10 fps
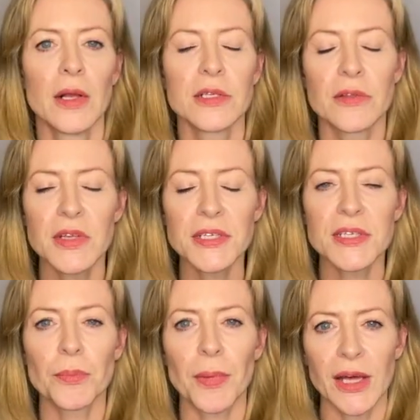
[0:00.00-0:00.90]
So this
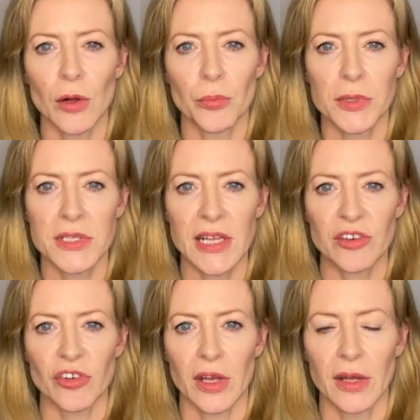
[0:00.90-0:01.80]
is a big old
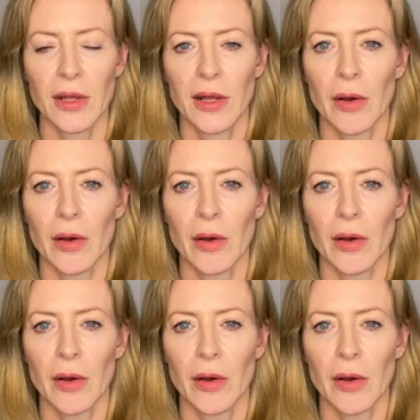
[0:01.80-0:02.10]
procedure.